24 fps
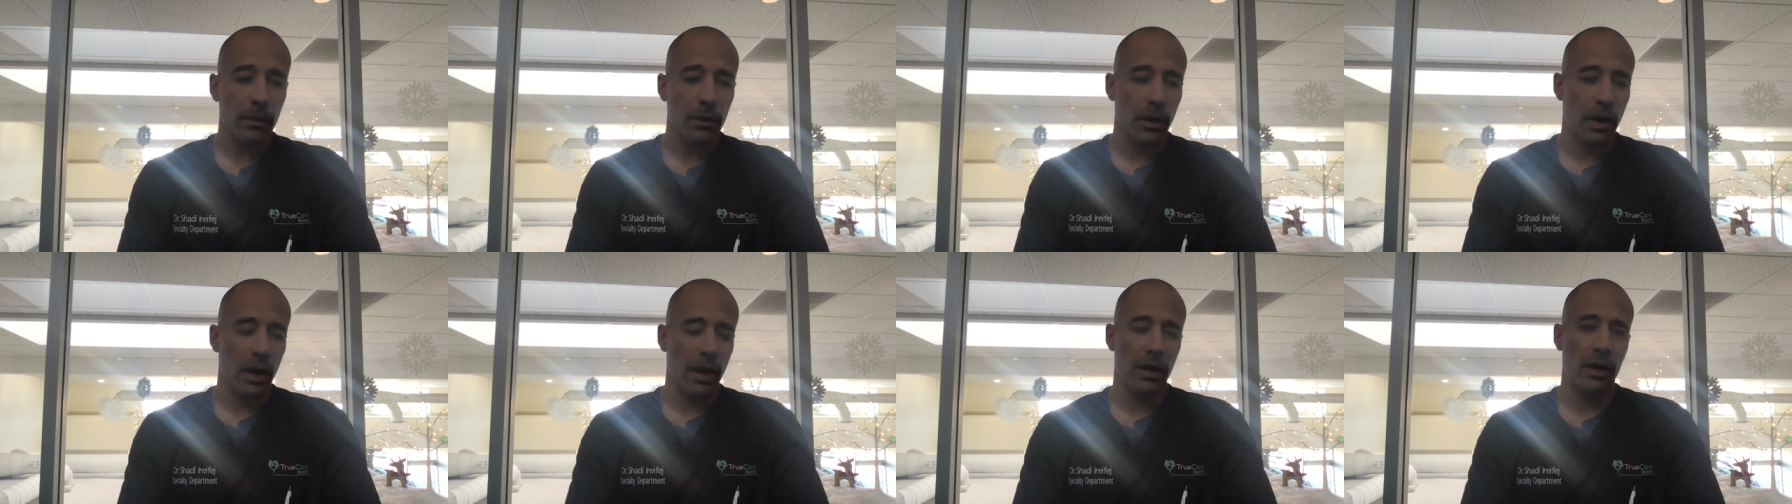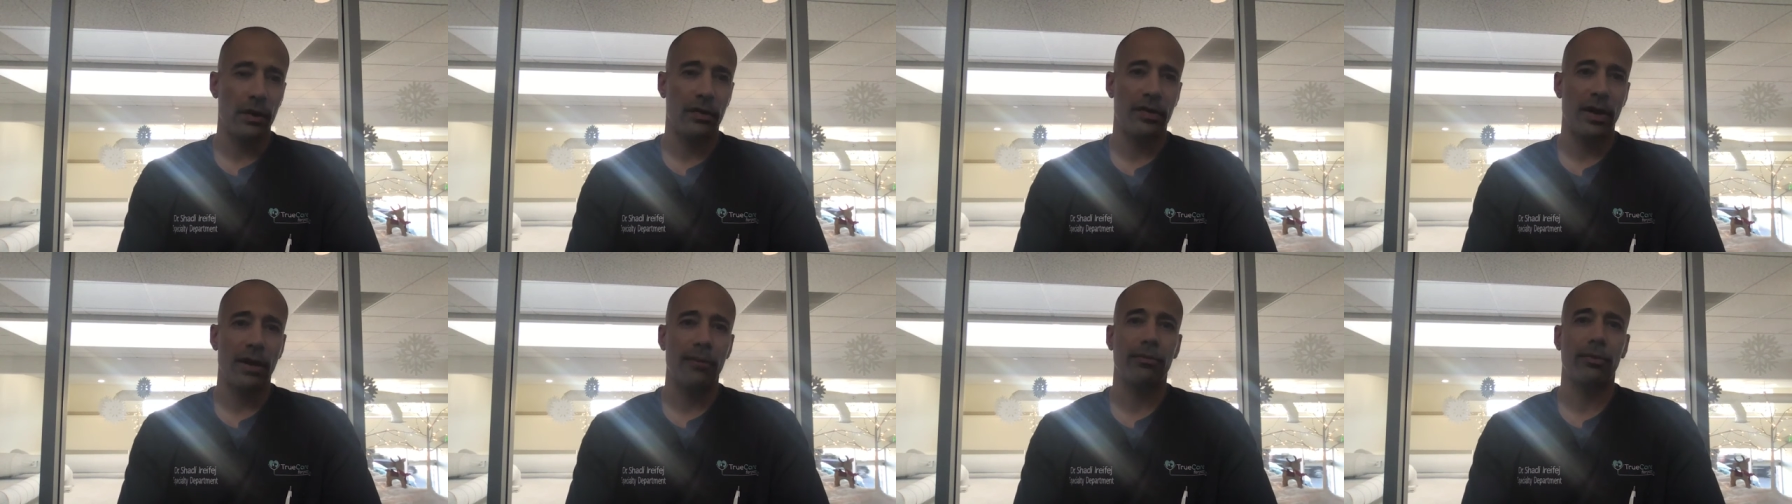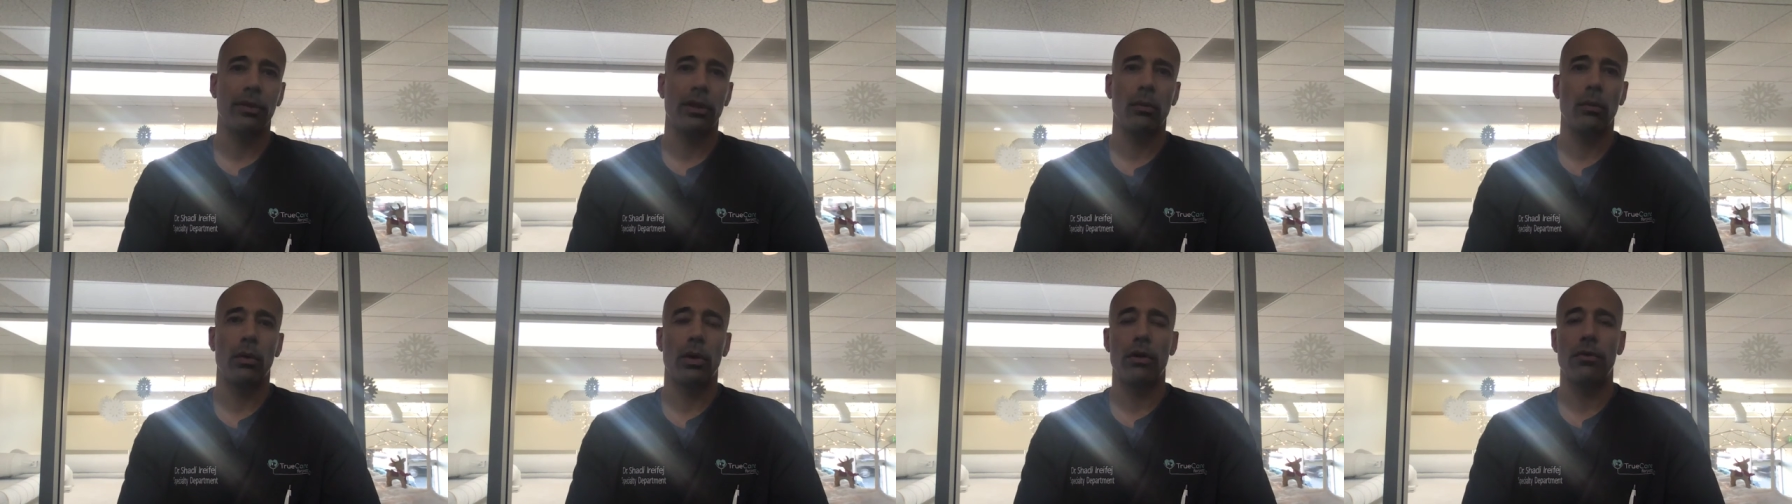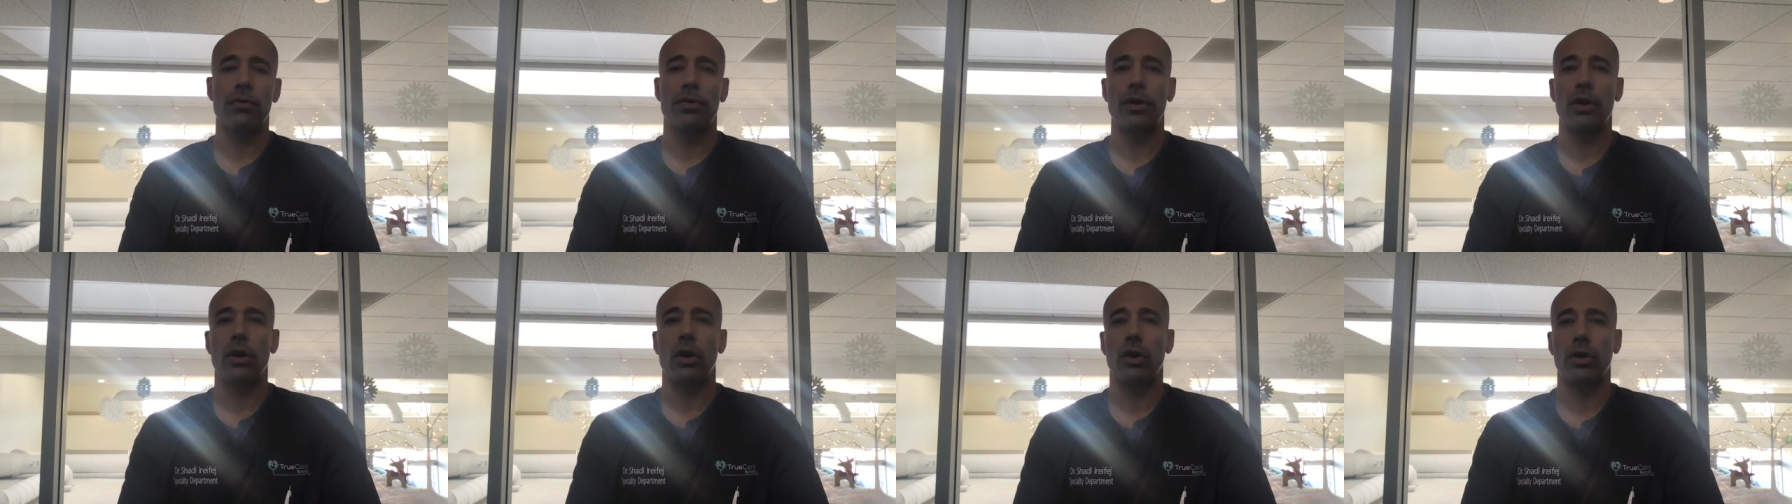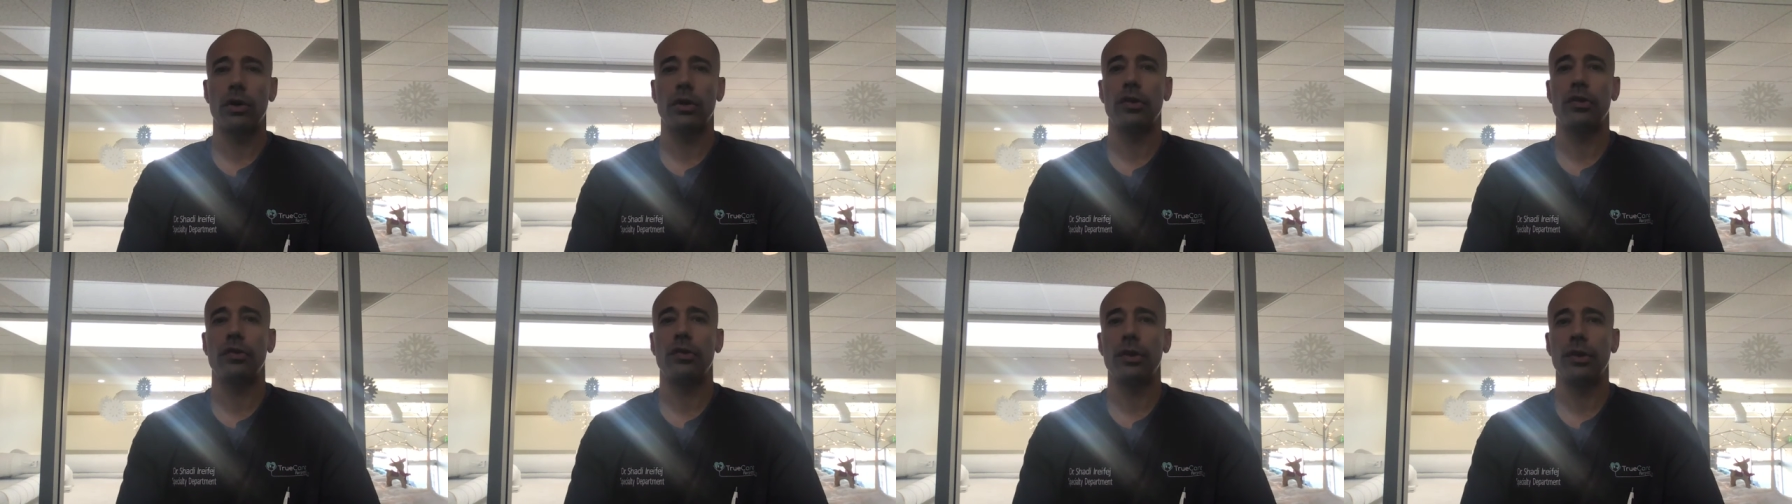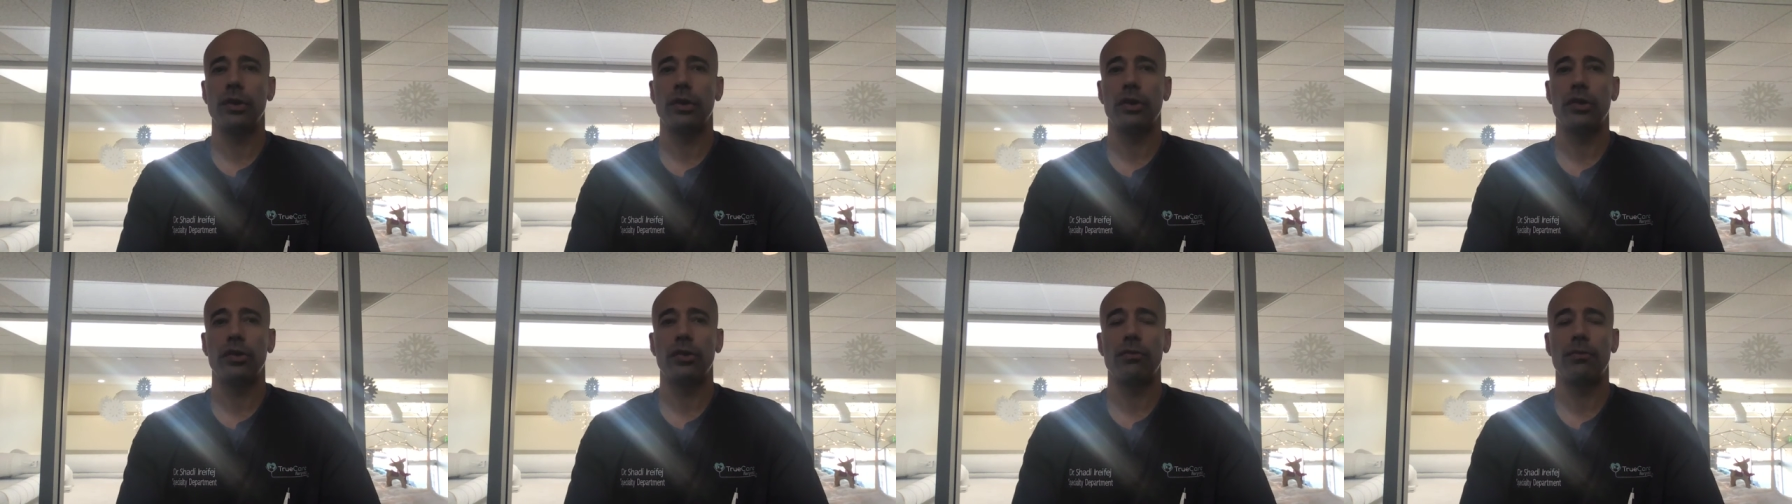and it's definitely one of the hardest
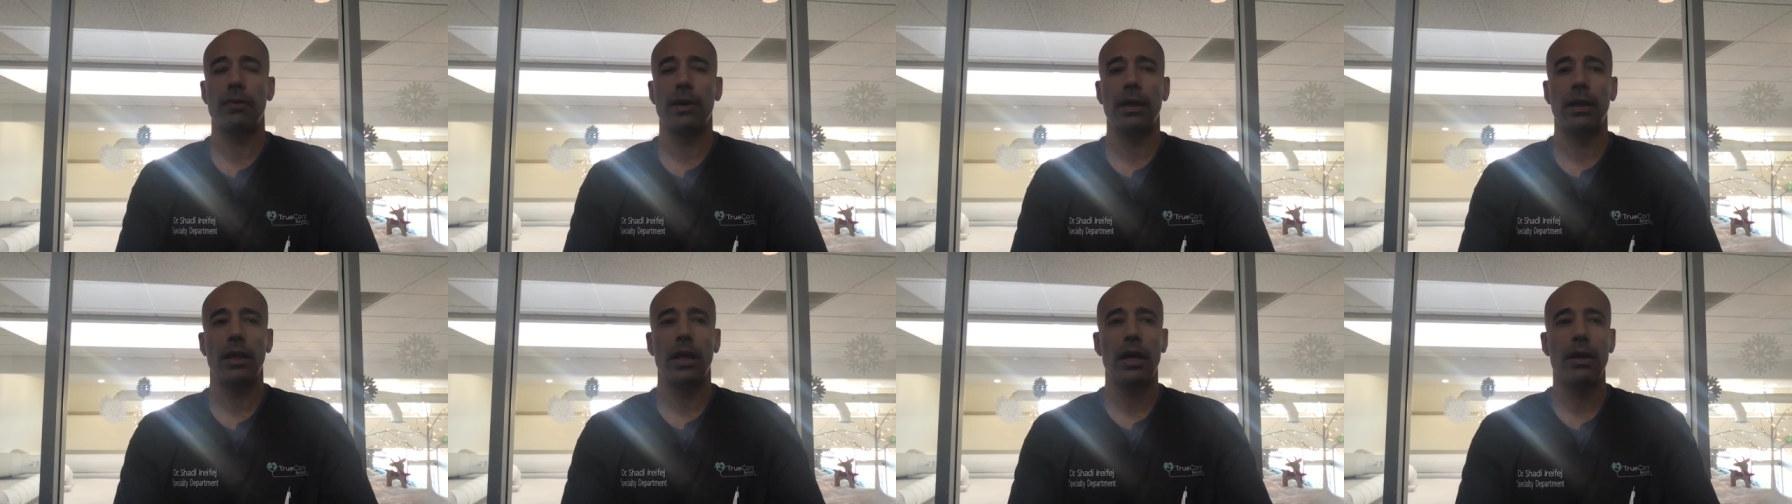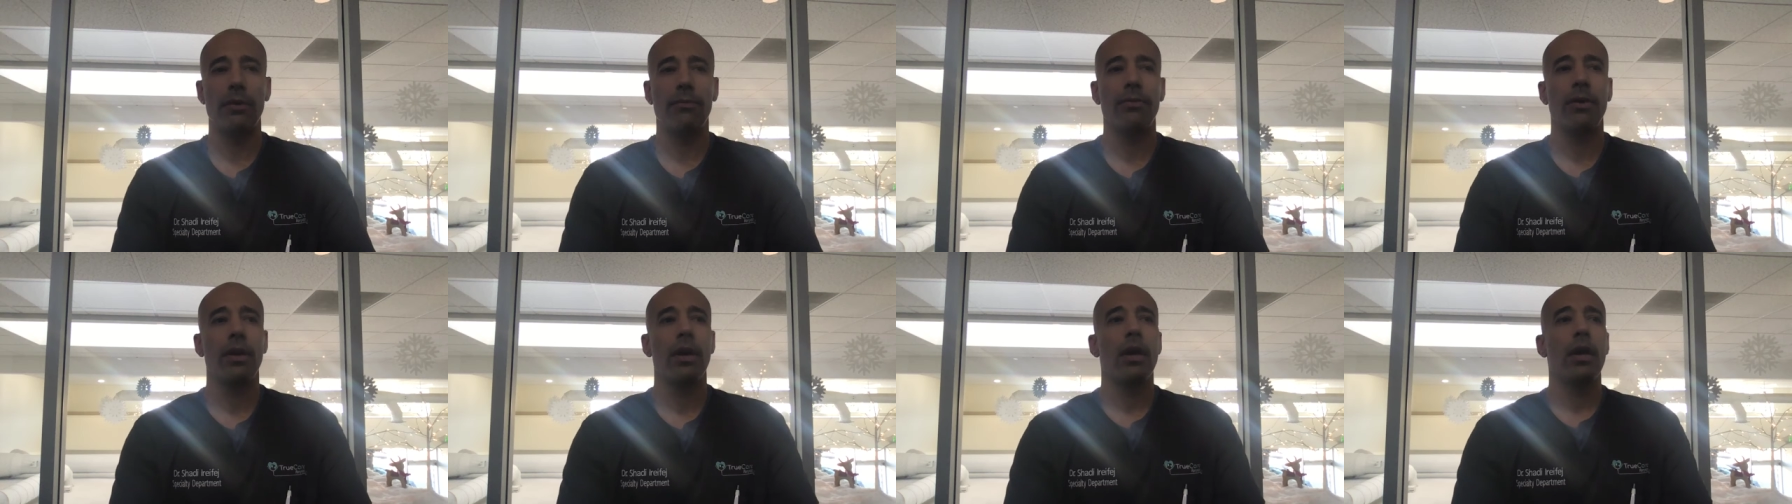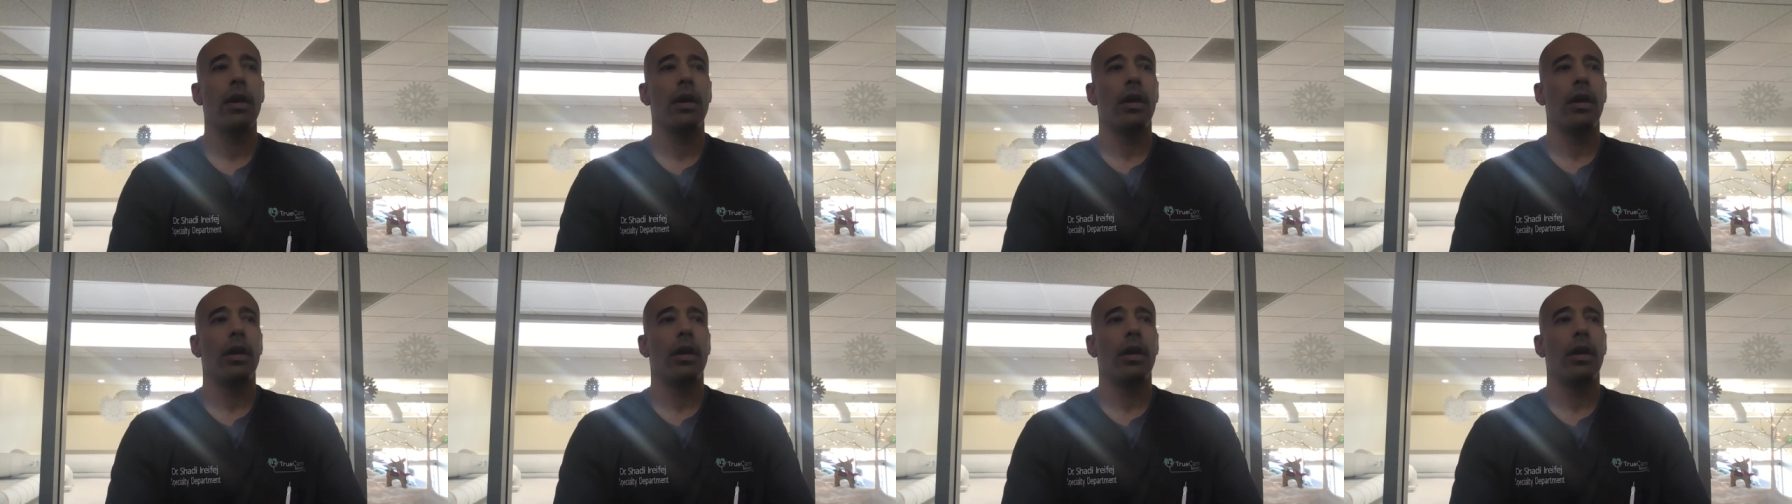years of my life